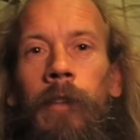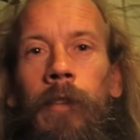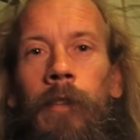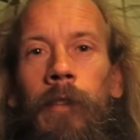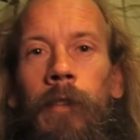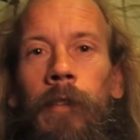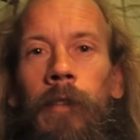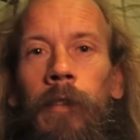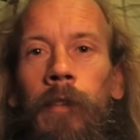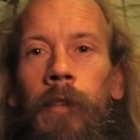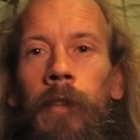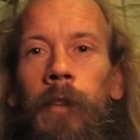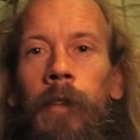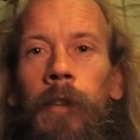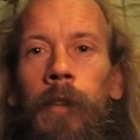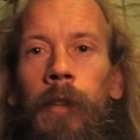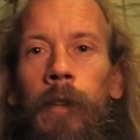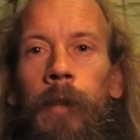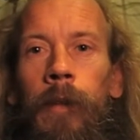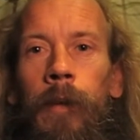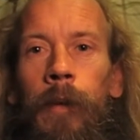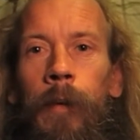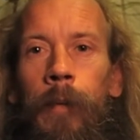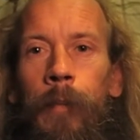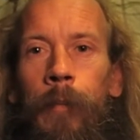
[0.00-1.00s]

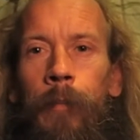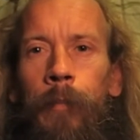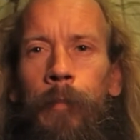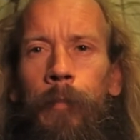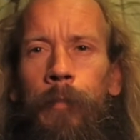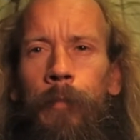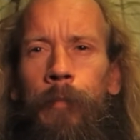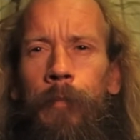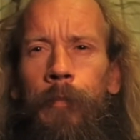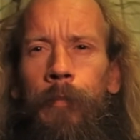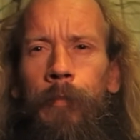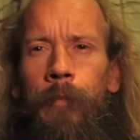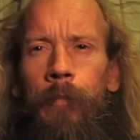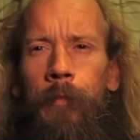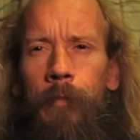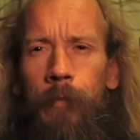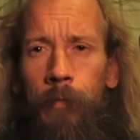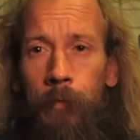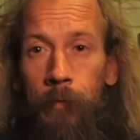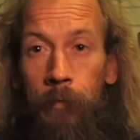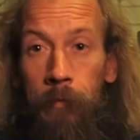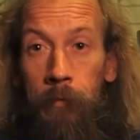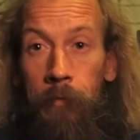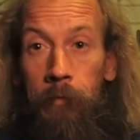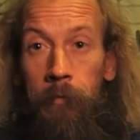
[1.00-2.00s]

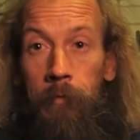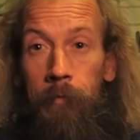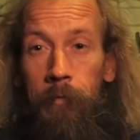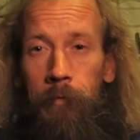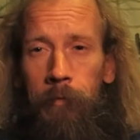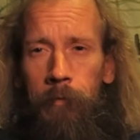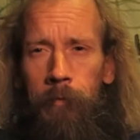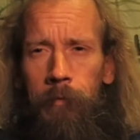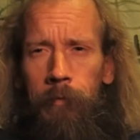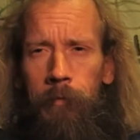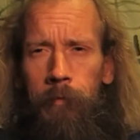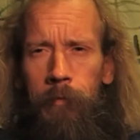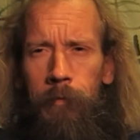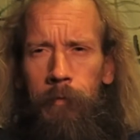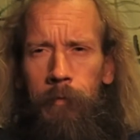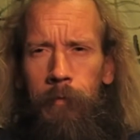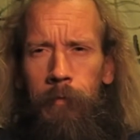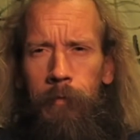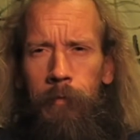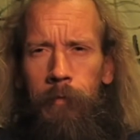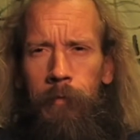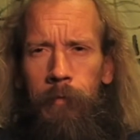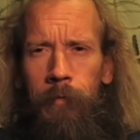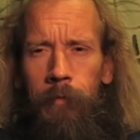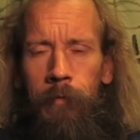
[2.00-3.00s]

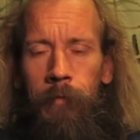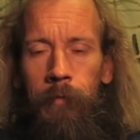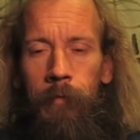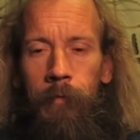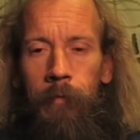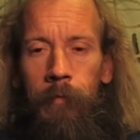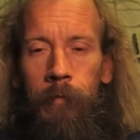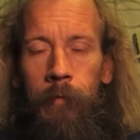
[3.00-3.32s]
[no speech]